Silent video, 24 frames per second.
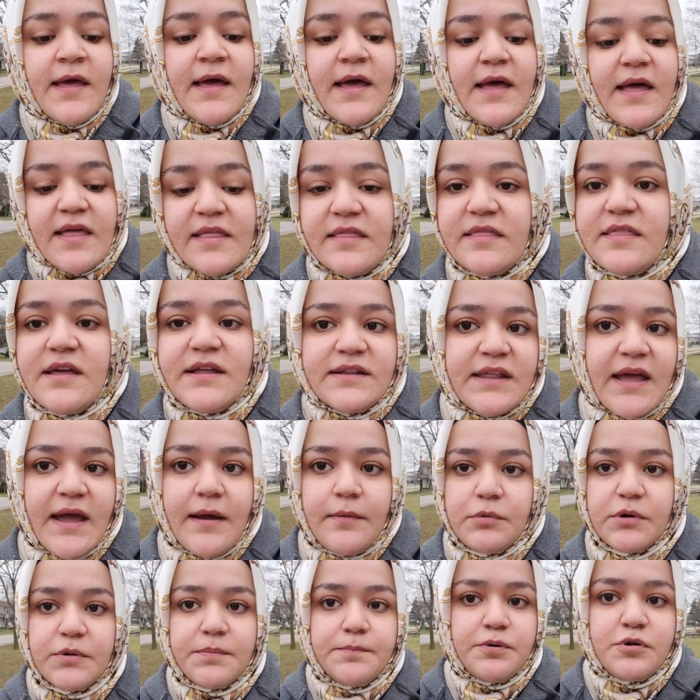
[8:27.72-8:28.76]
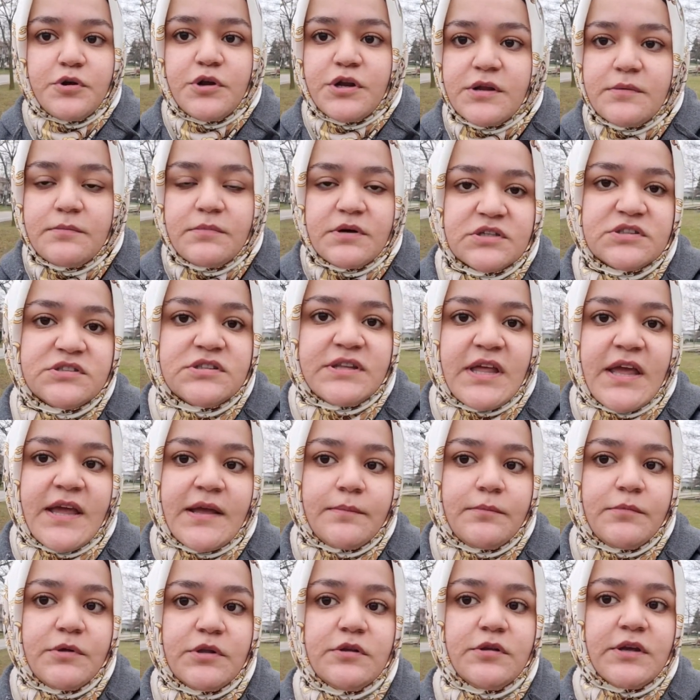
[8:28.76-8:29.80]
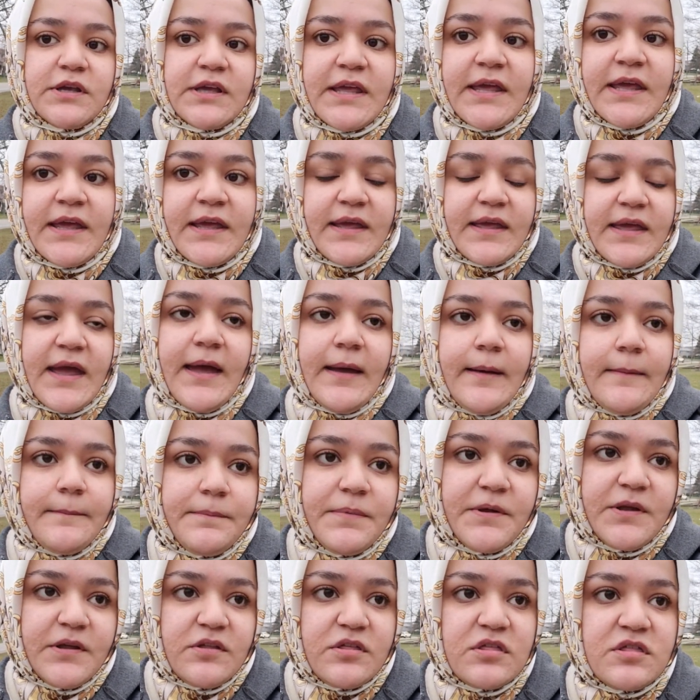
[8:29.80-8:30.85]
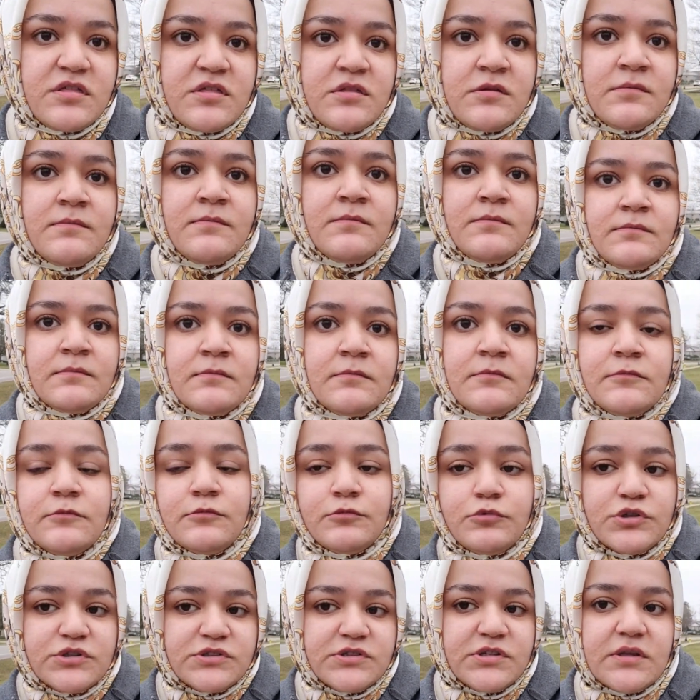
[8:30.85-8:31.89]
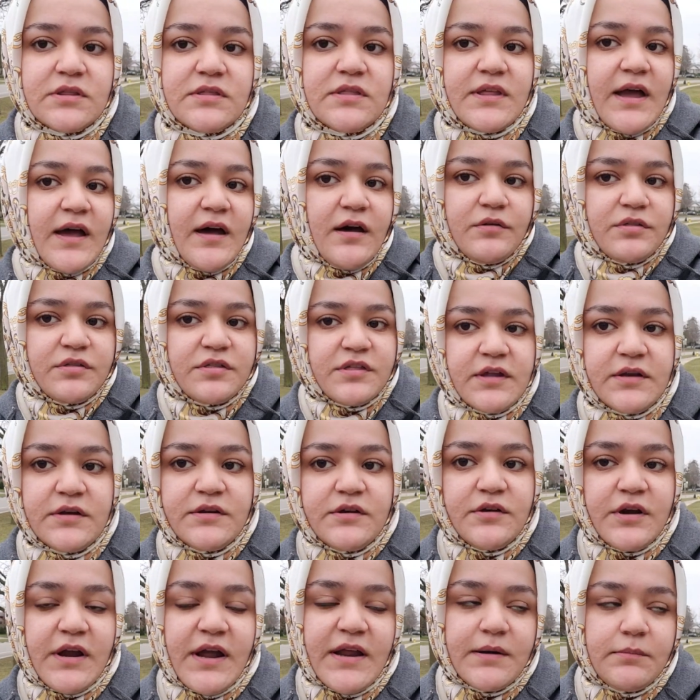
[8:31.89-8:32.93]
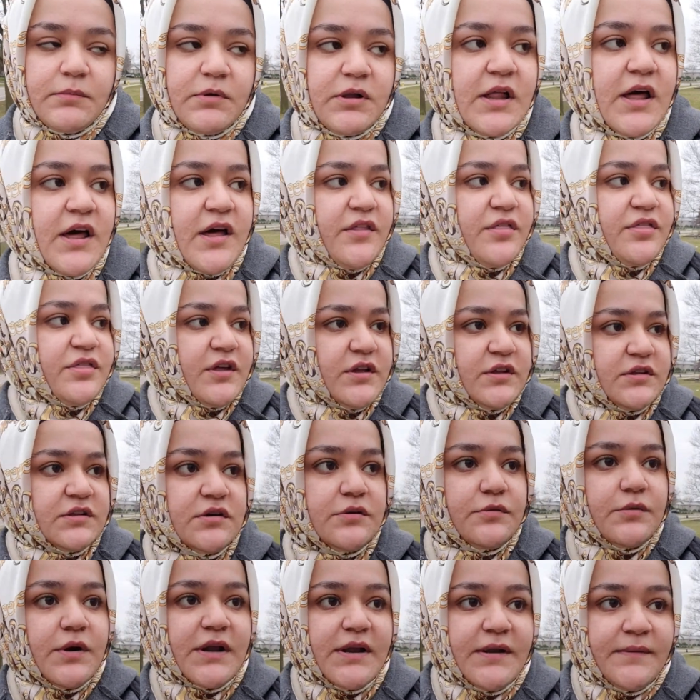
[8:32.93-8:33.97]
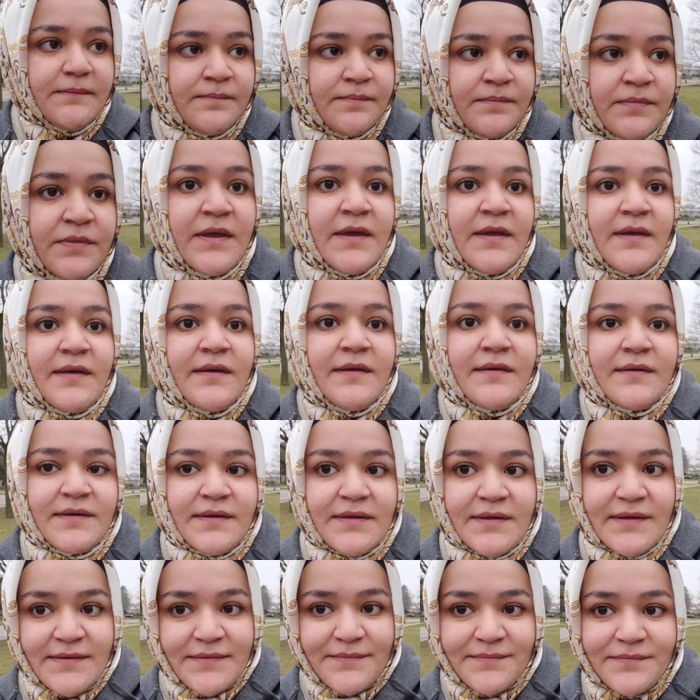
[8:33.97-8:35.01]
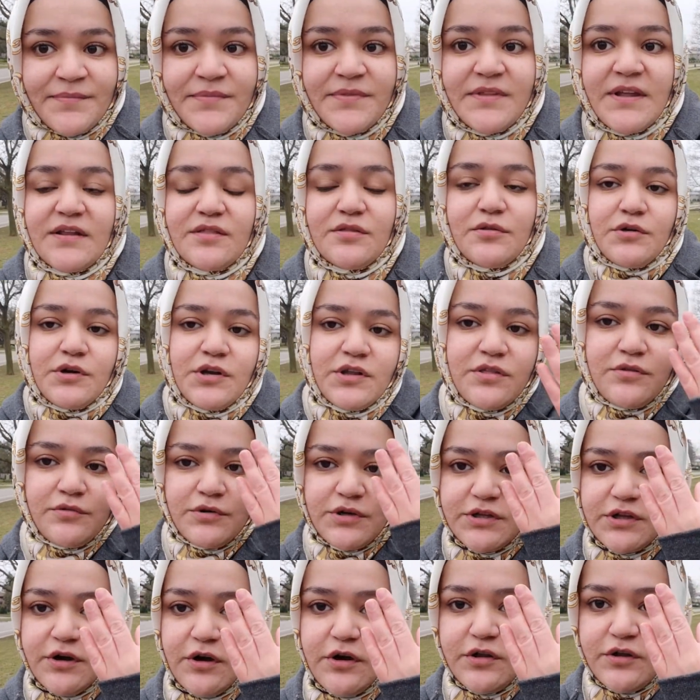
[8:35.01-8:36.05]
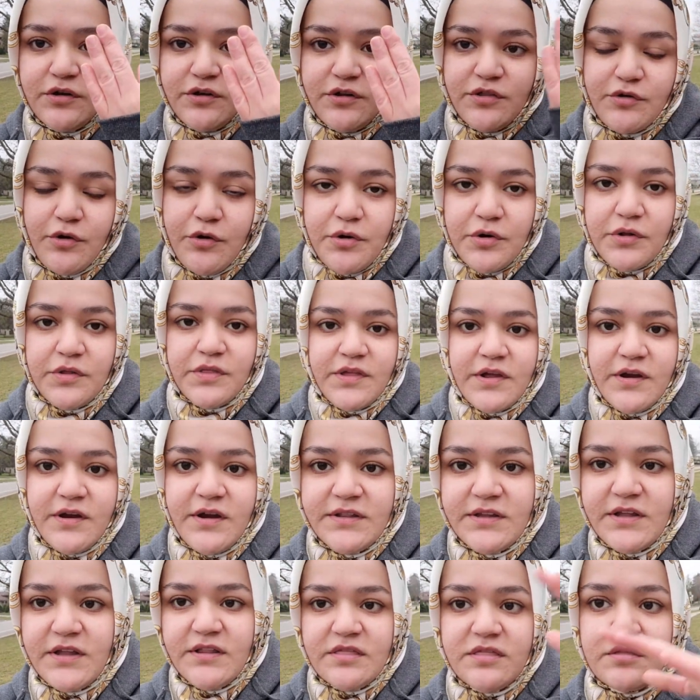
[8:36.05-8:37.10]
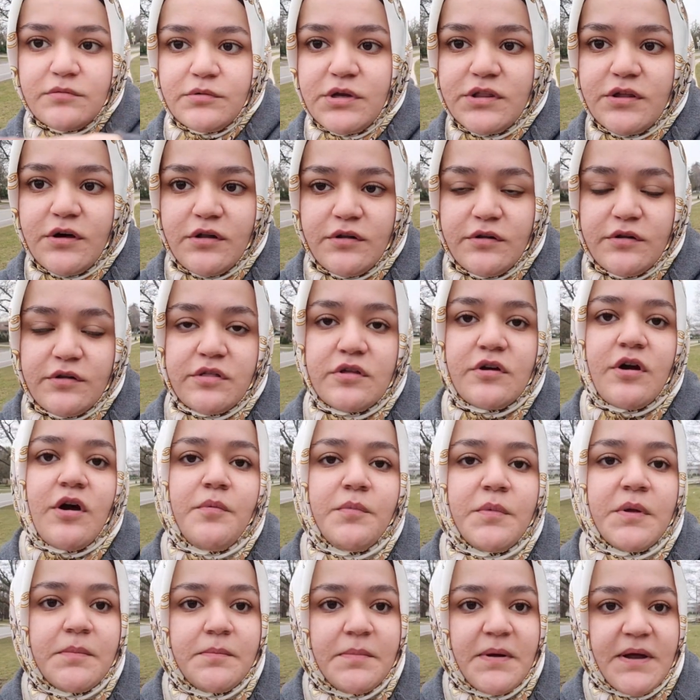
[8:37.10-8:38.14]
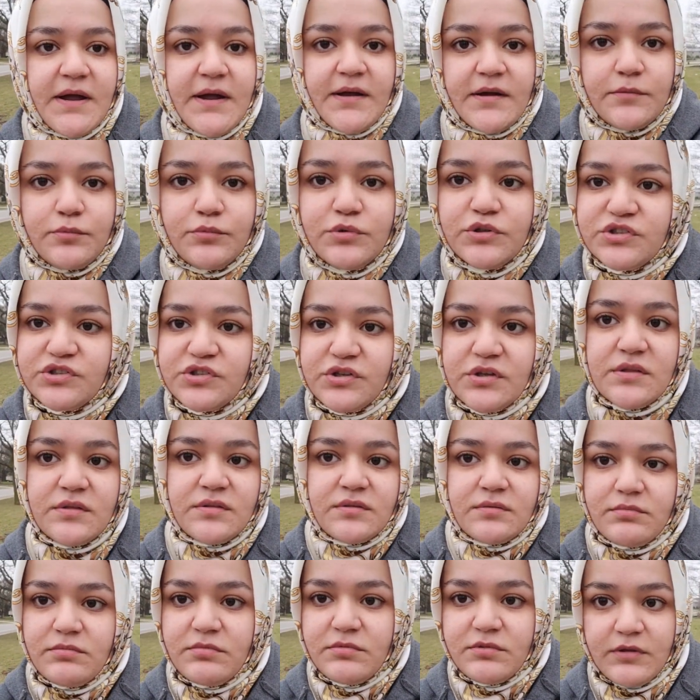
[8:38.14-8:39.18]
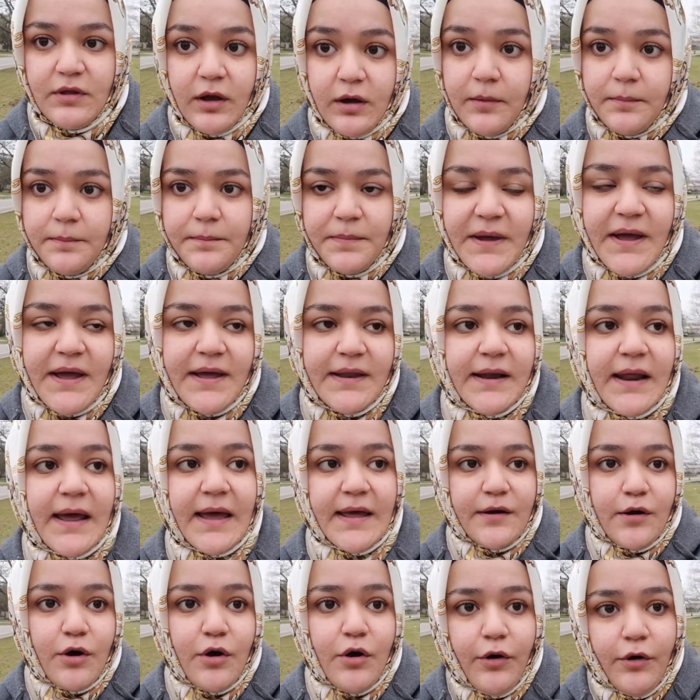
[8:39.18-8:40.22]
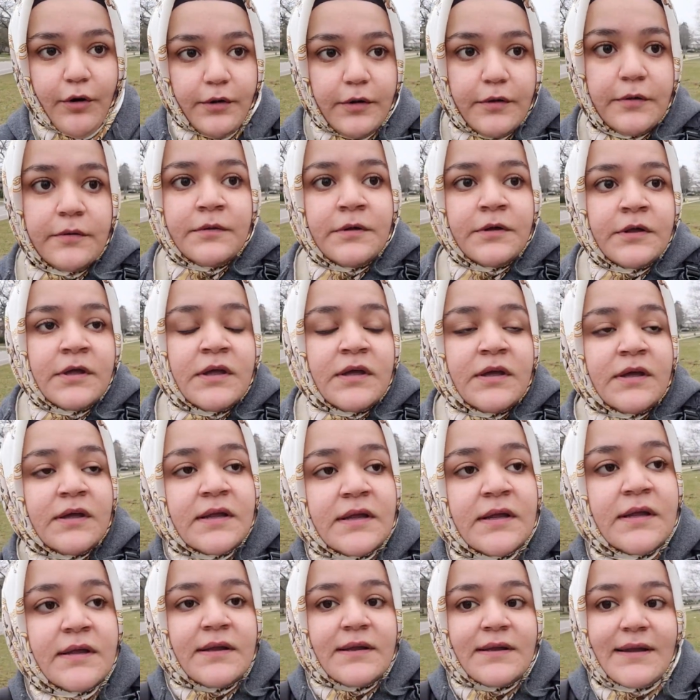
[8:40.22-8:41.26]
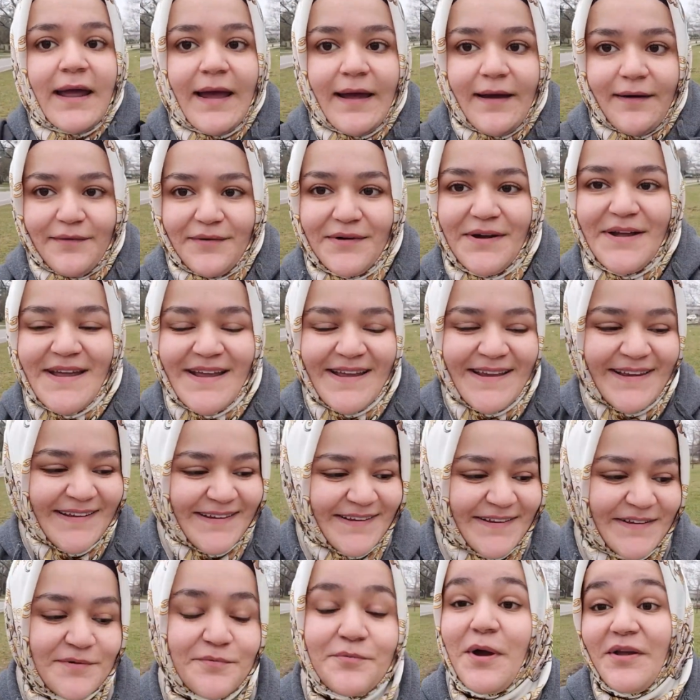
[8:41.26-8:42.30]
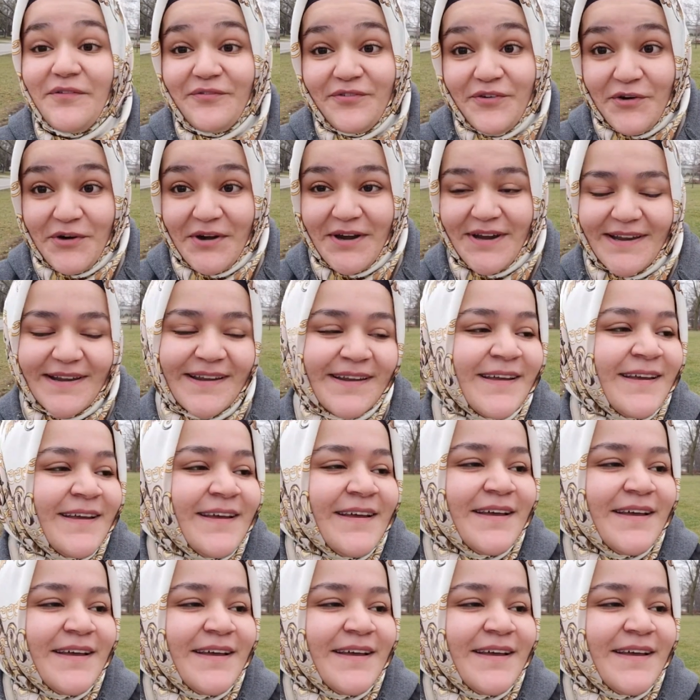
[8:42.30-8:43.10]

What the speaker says: and then that would pretty much take me to King Campus, which is the health center, animal health center, right? That's only $3 going there, and then $3 coming back, which is not bad at all. Now, wait for it.